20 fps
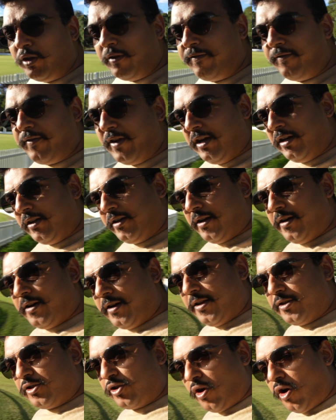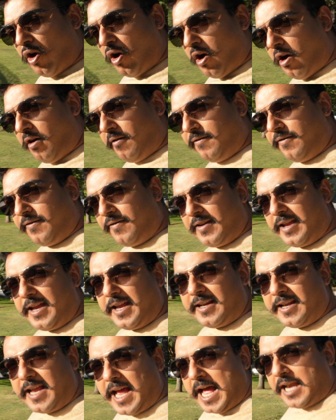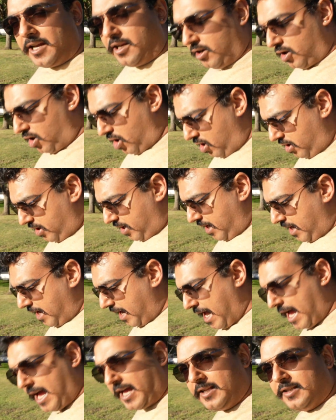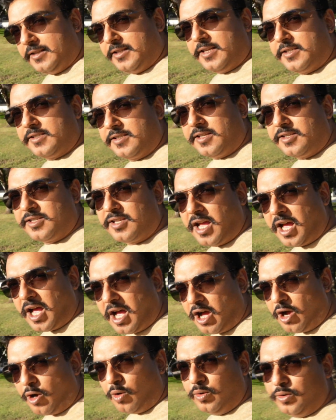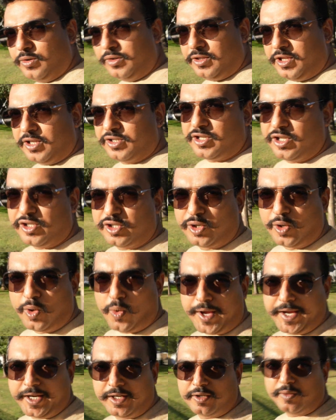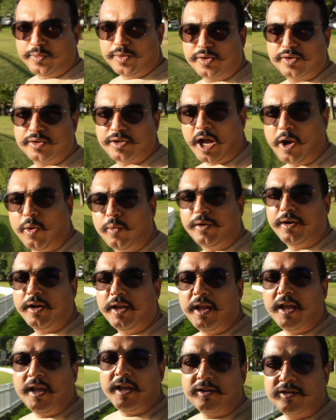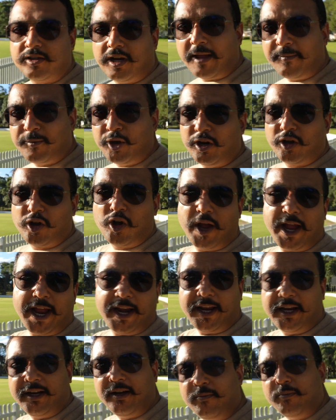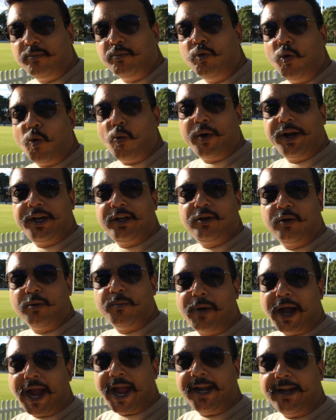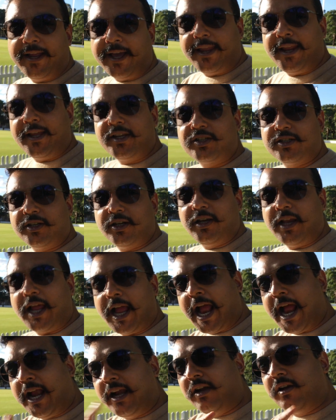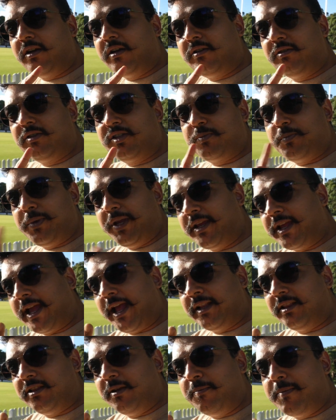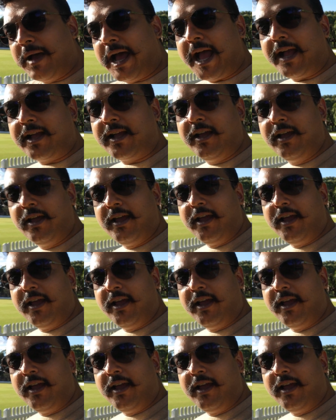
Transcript: the filter is off in analog, and this is how this is going to sound. So now I'm going to go ahead and move it to bi-directional and speak at the back,